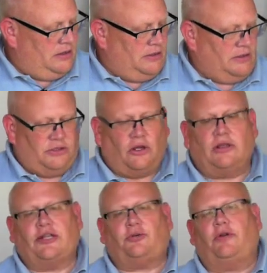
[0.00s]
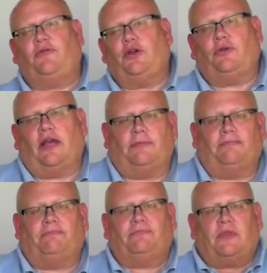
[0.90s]
So let's review then.
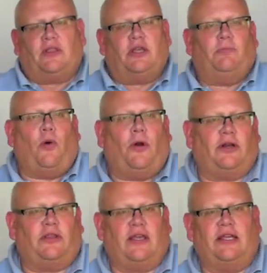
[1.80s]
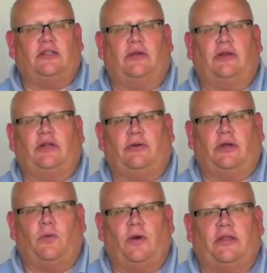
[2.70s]
The important things in
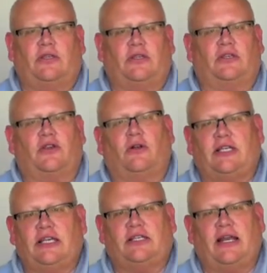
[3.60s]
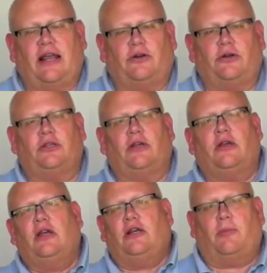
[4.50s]
dealing with the SAL-T standards:
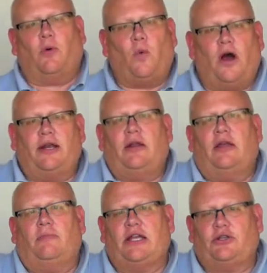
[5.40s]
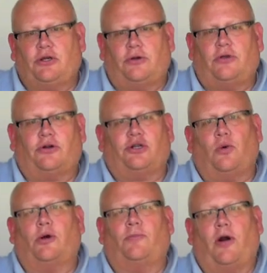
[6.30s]
number one, make sure they're
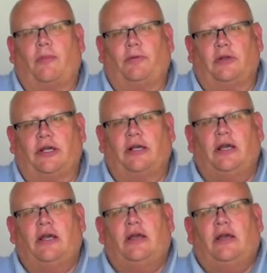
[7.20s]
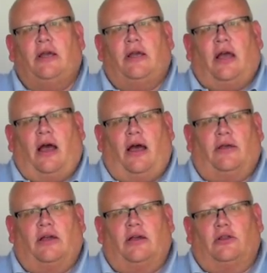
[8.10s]
stored properly.
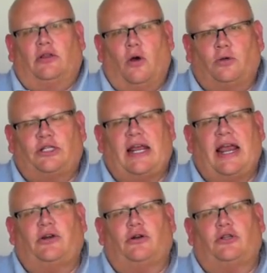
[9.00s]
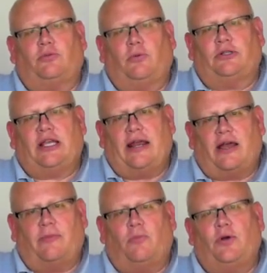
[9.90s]
Low standards will take
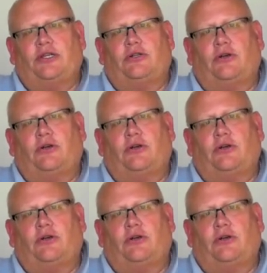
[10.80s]
up moisture.